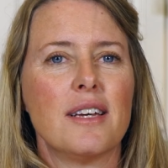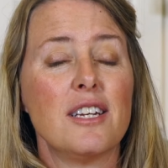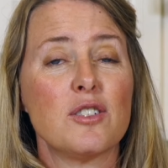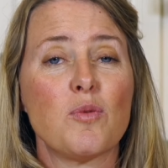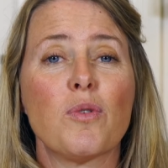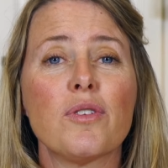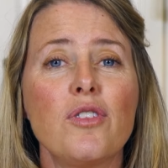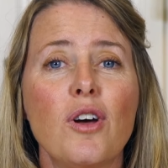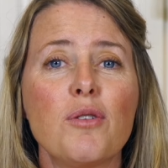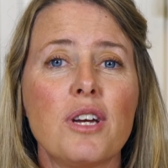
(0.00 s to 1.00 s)
It is worth
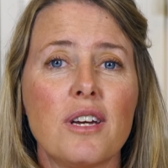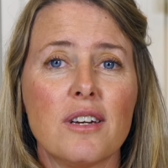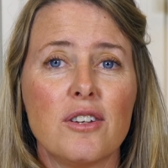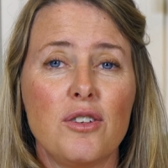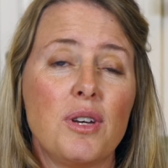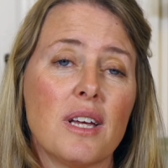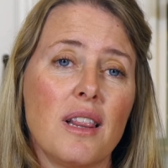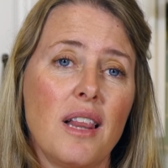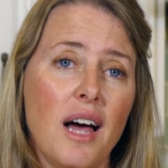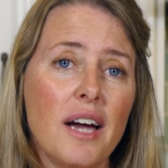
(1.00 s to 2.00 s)
noting you get
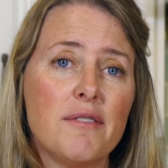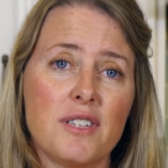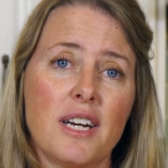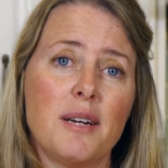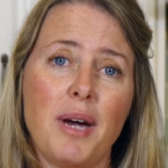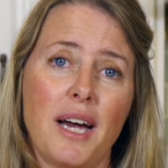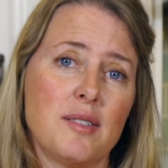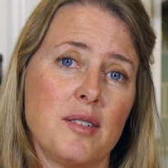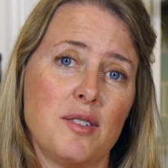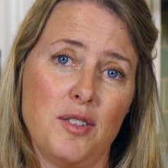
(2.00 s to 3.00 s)
lifetime
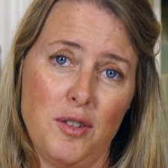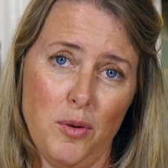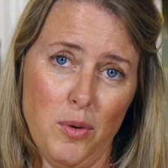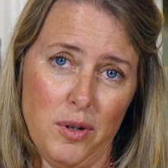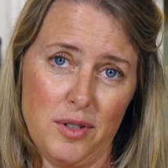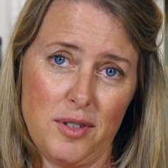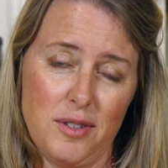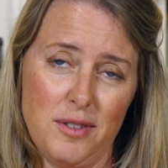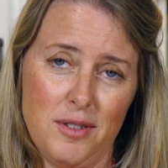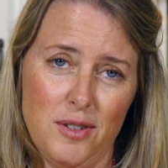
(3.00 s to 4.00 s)
access to the course,
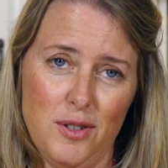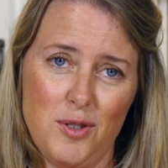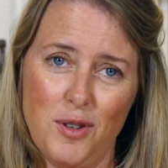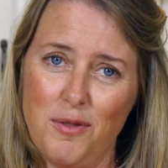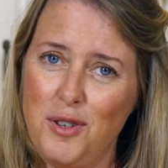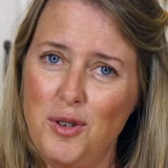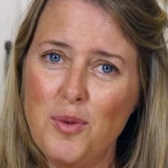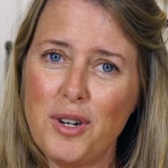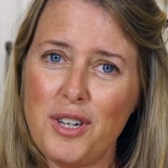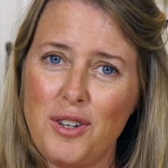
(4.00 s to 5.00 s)
so if you
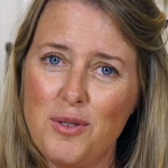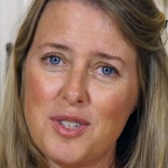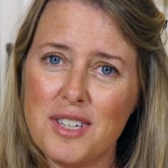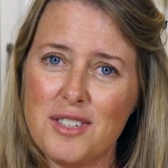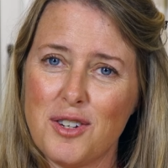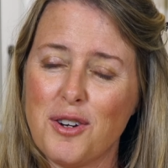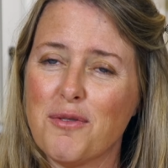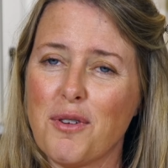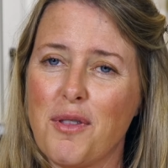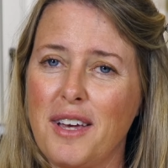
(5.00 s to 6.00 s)
want to use it to
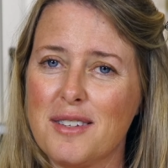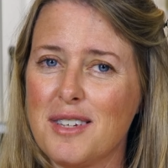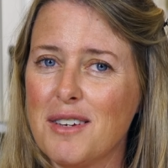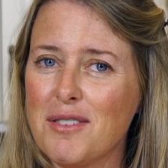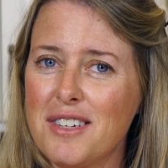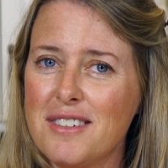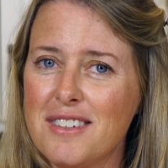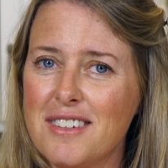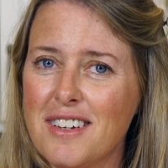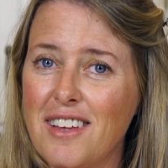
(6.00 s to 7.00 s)
cook for Thanksgiving
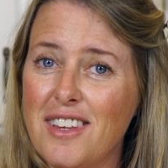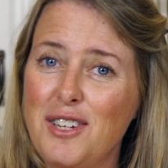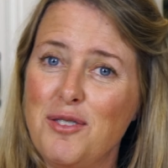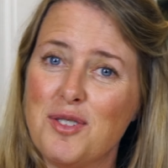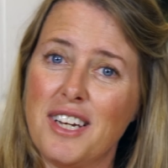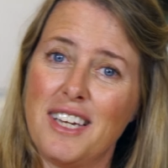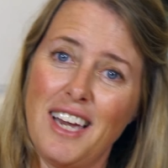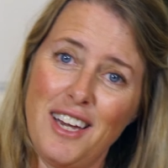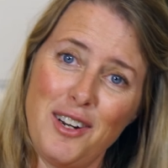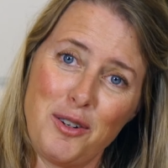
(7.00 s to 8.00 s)
and then use it
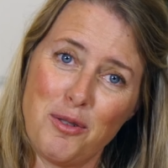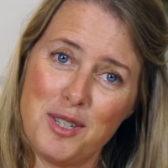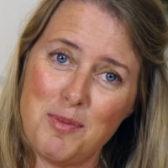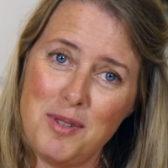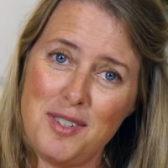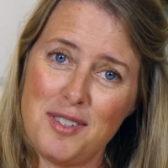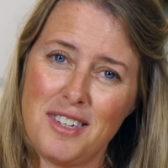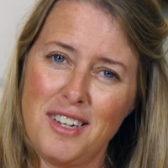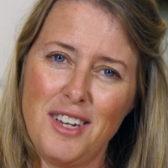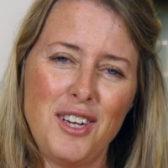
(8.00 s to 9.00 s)
again on Christmas,
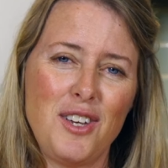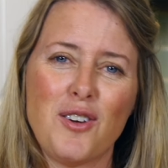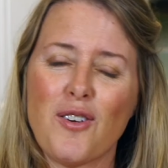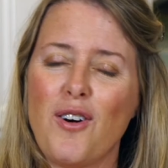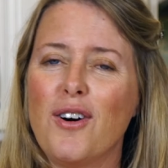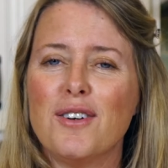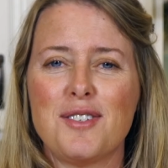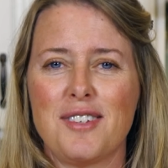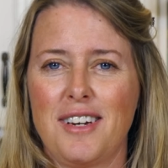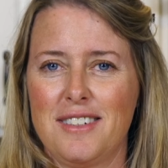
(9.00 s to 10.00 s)
you're all
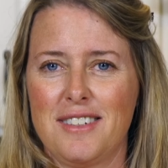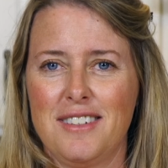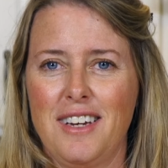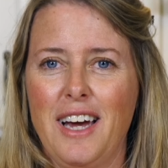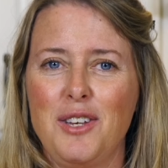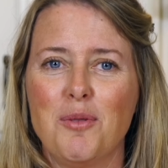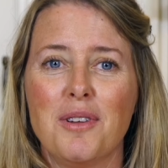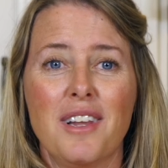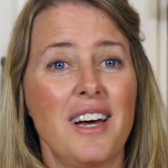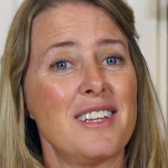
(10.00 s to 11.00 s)
set, and you
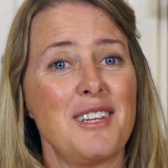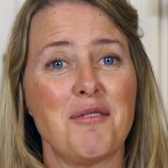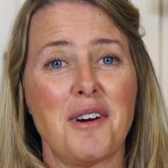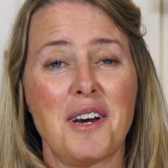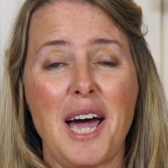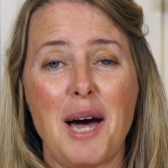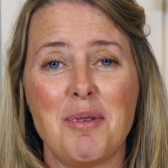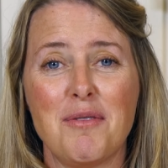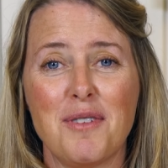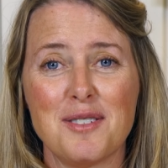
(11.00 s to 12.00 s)
will likely find
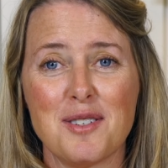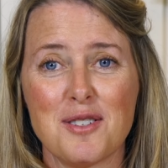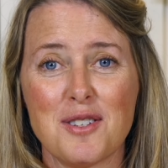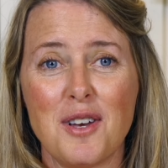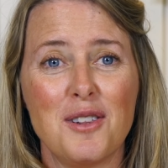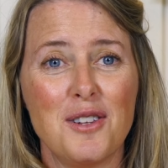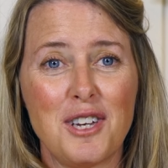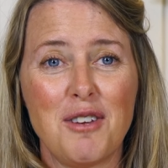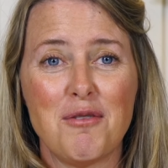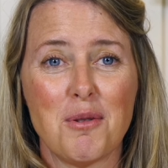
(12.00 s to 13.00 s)
happy faces
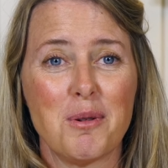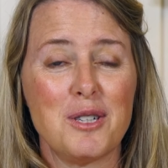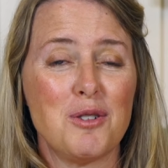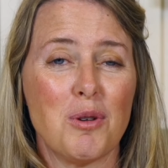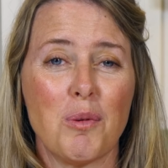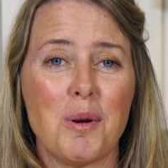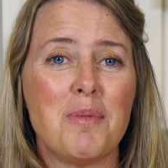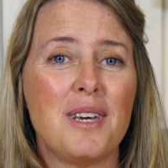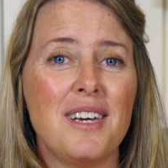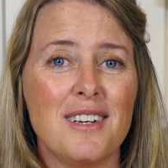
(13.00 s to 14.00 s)
looking forward to a
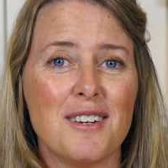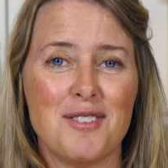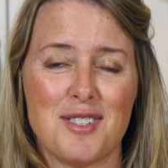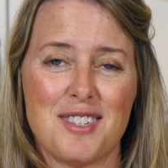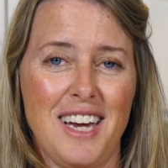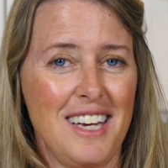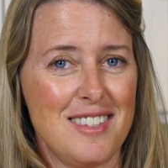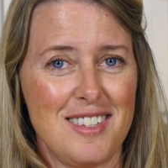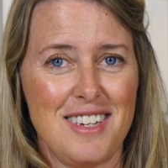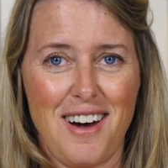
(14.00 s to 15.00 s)
repeat of this
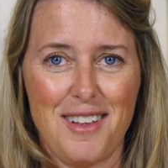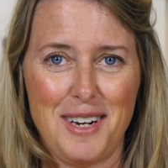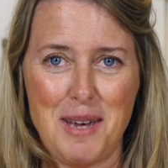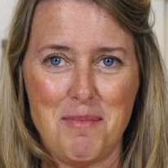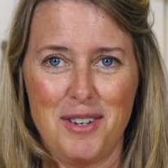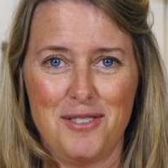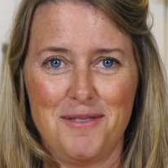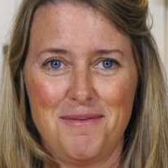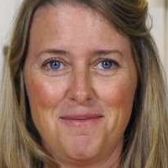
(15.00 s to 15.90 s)
tasty holiday meal.